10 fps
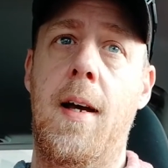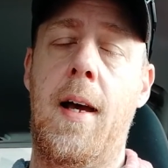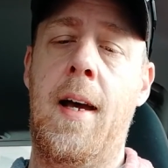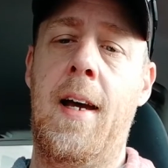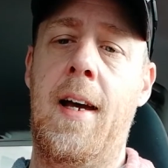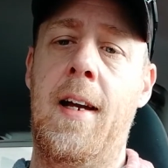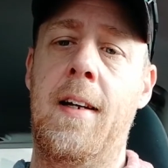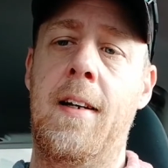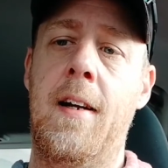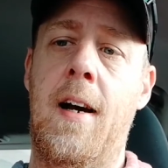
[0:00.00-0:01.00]

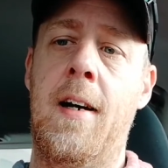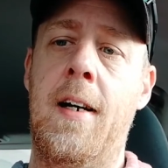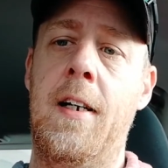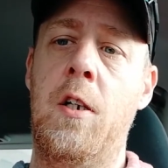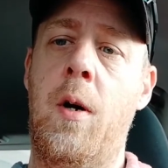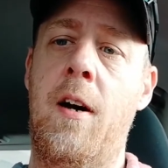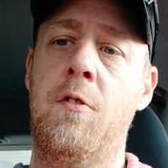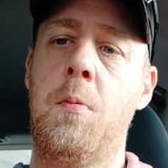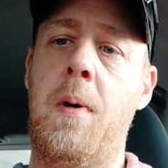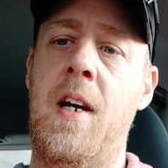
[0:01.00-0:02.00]
and uh, you have
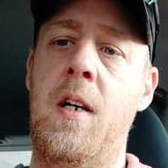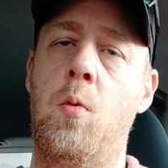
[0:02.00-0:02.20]
to pay